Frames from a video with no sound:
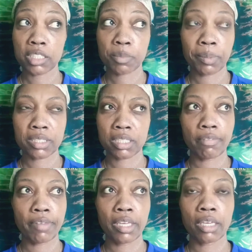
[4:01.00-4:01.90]

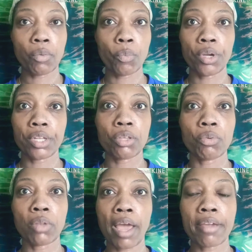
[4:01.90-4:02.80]
expensive. It can run you
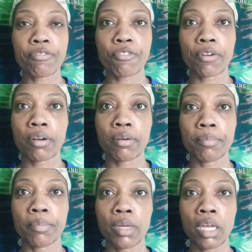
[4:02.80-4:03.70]
like from